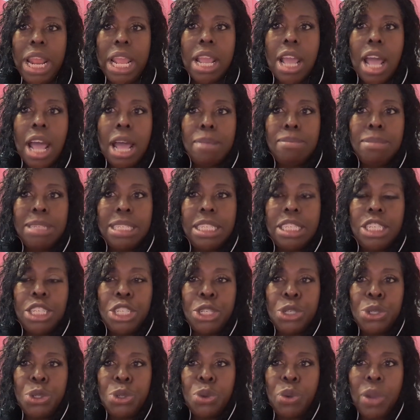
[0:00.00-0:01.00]
When it
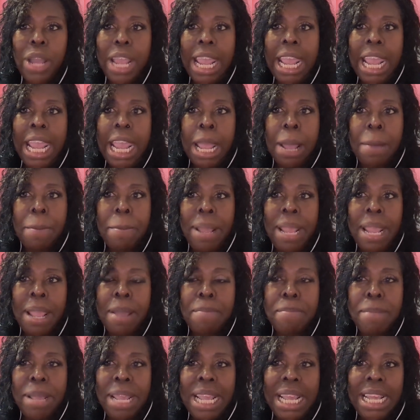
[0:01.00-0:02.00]
comes to
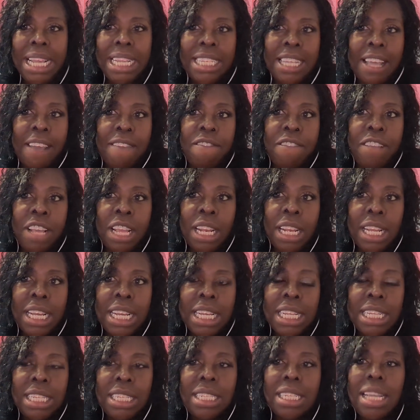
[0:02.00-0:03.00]
Airbnbs and
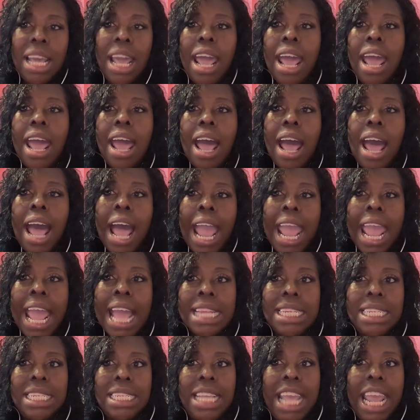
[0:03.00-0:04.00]
villas,
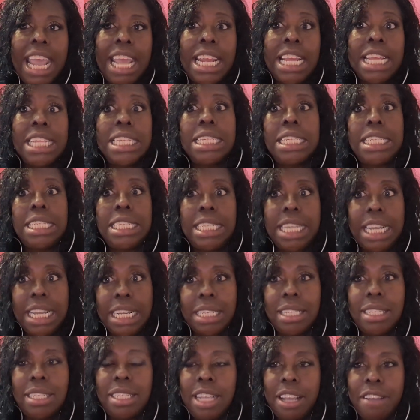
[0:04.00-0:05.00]
I have stayed in
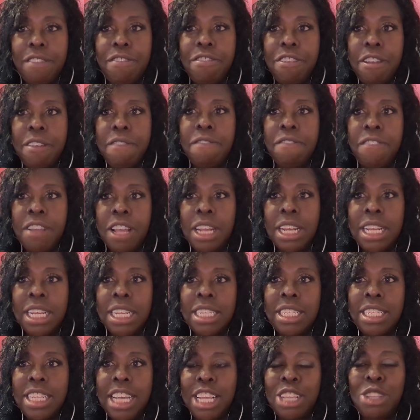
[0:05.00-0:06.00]
6 different
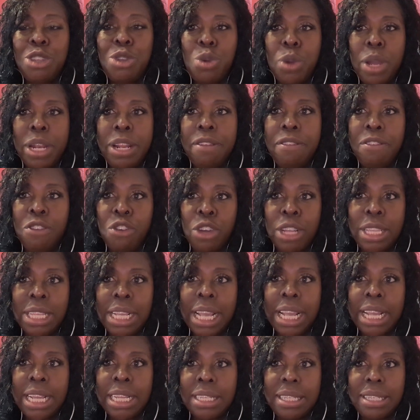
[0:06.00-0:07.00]
villas in
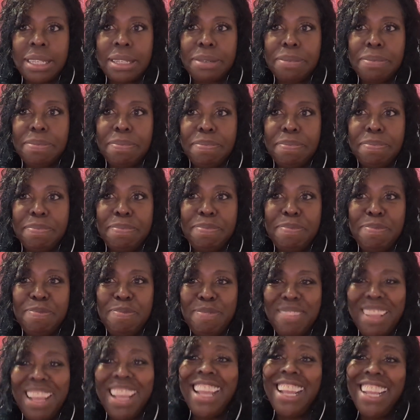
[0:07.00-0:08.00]
24 days.
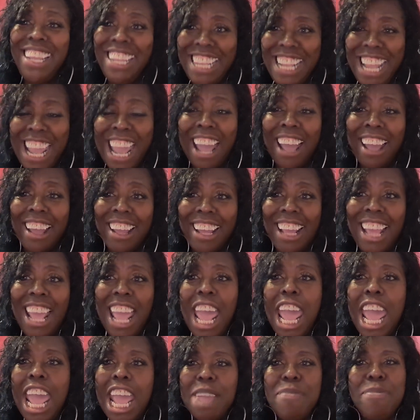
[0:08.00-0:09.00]
Yeah,
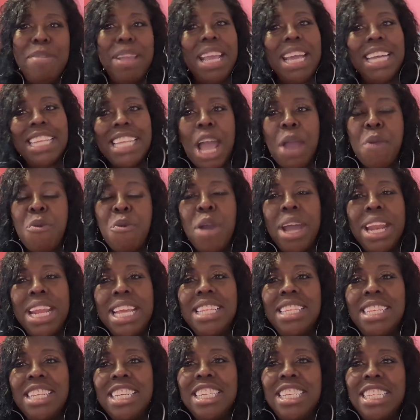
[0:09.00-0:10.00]
because I
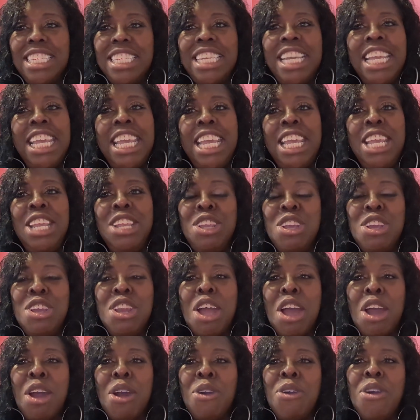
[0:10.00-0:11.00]
wanted to
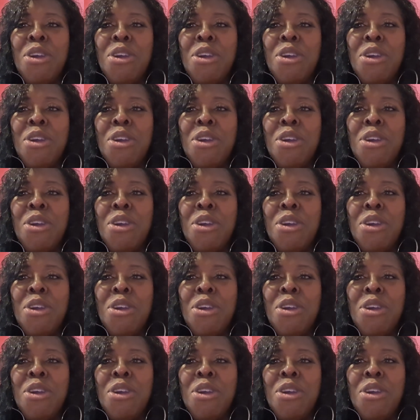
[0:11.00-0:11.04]
see,